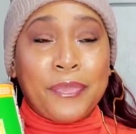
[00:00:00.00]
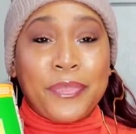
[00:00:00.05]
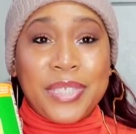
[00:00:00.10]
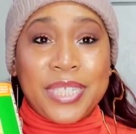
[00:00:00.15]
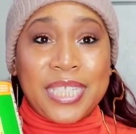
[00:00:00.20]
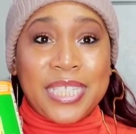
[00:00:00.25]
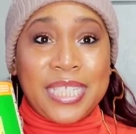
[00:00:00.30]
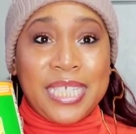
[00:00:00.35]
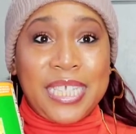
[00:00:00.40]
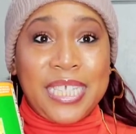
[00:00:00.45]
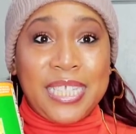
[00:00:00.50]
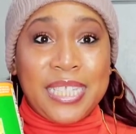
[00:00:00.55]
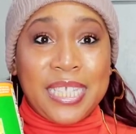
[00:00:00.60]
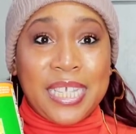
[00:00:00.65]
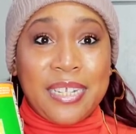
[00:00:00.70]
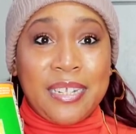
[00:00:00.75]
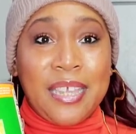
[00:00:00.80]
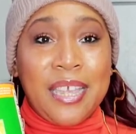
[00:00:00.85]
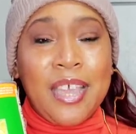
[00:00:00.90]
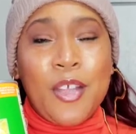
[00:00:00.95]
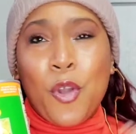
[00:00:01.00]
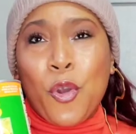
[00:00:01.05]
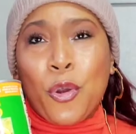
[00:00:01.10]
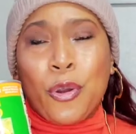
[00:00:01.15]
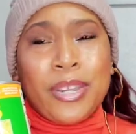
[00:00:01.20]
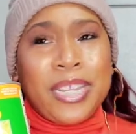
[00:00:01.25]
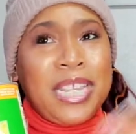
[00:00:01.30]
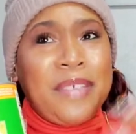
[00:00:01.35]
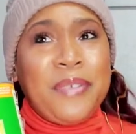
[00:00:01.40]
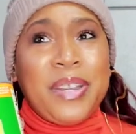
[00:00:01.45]
this season.
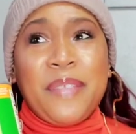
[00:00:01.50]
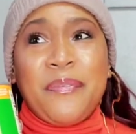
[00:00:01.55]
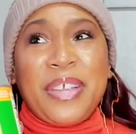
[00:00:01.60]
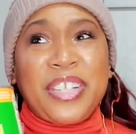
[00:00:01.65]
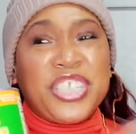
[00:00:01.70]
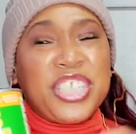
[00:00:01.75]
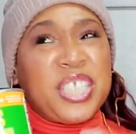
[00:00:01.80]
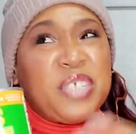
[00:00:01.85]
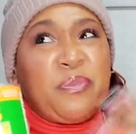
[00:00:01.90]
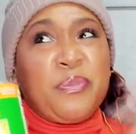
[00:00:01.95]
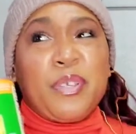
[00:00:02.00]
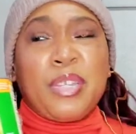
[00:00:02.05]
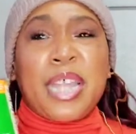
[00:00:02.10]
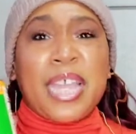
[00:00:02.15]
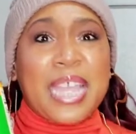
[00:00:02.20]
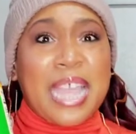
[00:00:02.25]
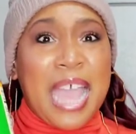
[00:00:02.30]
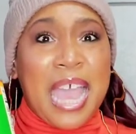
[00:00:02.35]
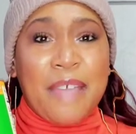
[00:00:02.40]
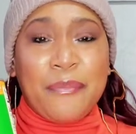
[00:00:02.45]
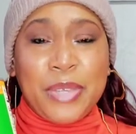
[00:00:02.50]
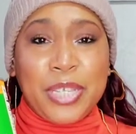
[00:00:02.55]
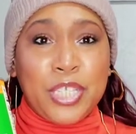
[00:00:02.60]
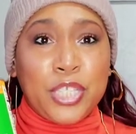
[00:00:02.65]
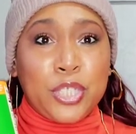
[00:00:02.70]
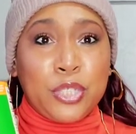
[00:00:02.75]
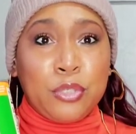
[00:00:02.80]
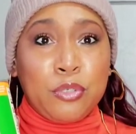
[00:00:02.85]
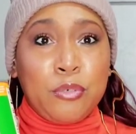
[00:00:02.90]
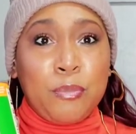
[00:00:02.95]
Or even if I just feel like having
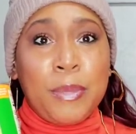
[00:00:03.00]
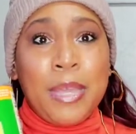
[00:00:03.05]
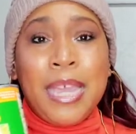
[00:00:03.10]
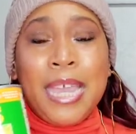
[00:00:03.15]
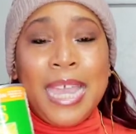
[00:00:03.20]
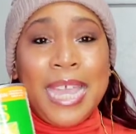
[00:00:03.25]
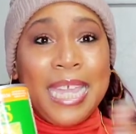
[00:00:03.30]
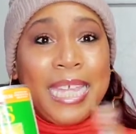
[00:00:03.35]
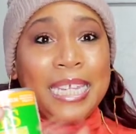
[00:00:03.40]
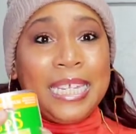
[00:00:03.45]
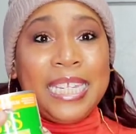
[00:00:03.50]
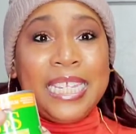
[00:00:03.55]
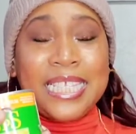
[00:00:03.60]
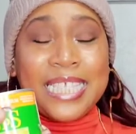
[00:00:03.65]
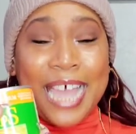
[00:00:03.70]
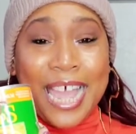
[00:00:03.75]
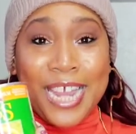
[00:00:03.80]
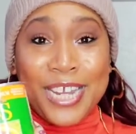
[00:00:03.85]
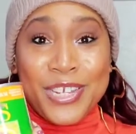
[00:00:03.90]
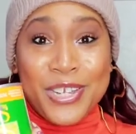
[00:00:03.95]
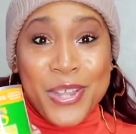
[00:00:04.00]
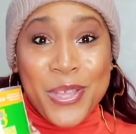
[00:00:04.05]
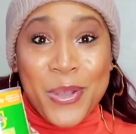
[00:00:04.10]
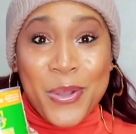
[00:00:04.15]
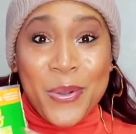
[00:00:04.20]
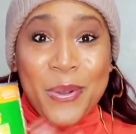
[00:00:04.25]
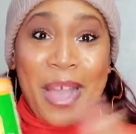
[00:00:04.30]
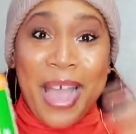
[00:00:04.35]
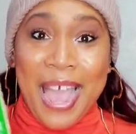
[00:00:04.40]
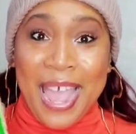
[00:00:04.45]
soup, at least I
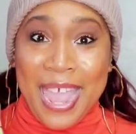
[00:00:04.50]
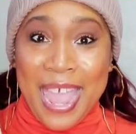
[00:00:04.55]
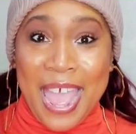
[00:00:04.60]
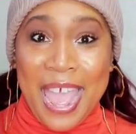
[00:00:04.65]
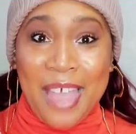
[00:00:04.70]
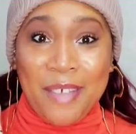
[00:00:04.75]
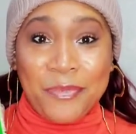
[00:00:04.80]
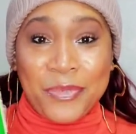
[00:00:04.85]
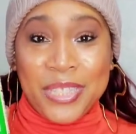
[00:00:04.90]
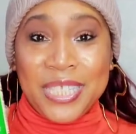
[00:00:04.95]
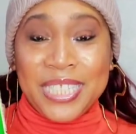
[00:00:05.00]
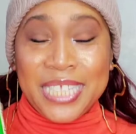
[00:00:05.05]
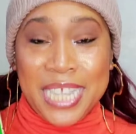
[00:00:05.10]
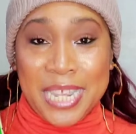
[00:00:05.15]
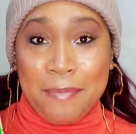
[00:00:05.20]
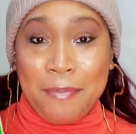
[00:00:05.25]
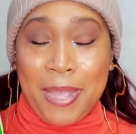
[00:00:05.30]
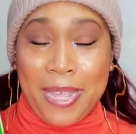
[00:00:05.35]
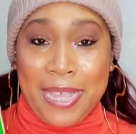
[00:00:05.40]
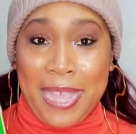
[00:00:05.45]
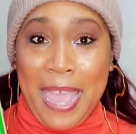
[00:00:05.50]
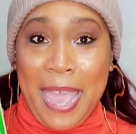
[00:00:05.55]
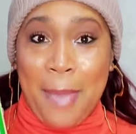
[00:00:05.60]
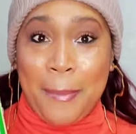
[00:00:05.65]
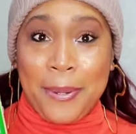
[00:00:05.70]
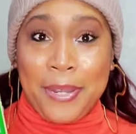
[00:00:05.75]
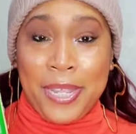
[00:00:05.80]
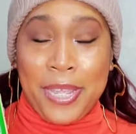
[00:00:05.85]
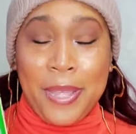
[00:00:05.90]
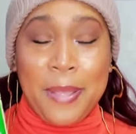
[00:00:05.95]
know I have this in my
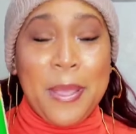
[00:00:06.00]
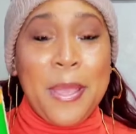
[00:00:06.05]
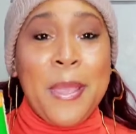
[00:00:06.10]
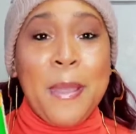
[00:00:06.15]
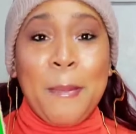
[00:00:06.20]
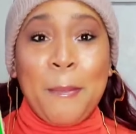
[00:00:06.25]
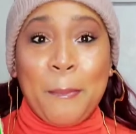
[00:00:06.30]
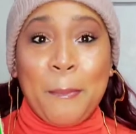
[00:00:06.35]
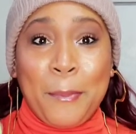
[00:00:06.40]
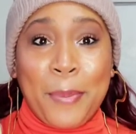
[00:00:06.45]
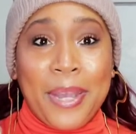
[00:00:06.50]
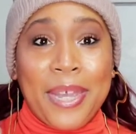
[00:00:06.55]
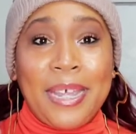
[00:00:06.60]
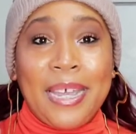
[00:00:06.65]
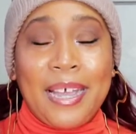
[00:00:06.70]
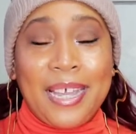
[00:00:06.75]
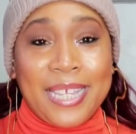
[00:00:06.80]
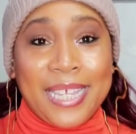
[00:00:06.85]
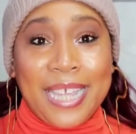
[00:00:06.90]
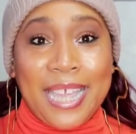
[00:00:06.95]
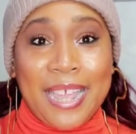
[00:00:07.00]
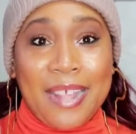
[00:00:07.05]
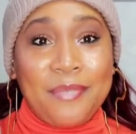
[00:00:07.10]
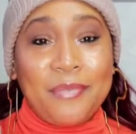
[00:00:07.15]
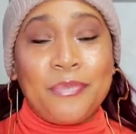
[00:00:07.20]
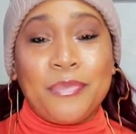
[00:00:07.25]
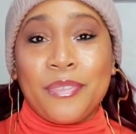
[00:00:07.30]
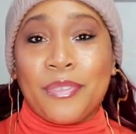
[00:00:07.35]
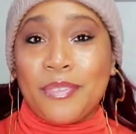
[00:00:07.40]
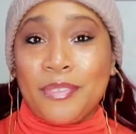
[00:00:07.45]
cabinet. But
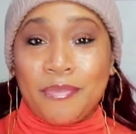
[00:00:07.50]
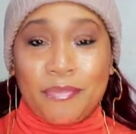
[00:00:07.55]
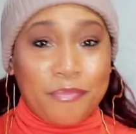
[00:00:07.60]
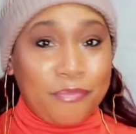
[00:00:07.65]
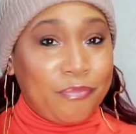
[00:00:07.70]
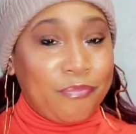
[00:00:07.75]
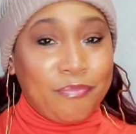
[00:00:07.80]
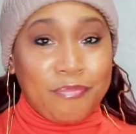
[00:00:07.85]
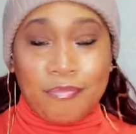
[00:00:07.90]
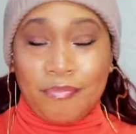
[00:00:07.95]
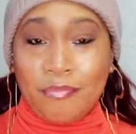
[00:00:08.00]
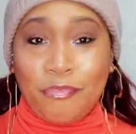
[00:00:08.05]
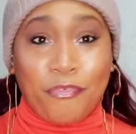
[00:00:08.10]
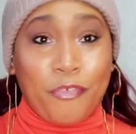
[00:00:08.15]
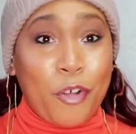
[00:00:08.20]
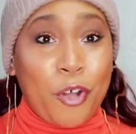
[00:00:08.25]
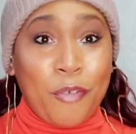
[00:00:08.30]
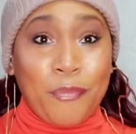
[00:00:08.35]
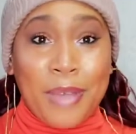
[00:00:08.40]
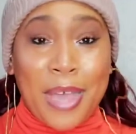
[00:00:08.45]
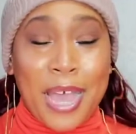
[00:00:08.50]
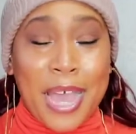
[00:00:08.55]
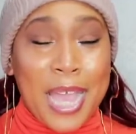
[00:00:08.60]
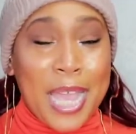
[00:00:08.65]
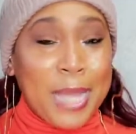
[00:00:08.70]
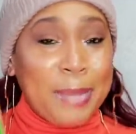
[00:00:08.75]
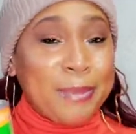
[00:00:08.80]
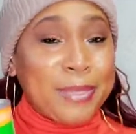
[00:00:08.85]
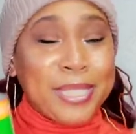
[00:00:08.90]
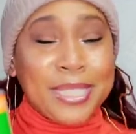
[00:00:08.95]
again, fall
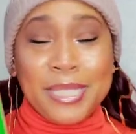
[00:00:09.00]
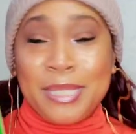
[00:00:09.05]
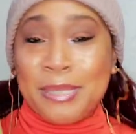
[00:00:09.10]
vibes,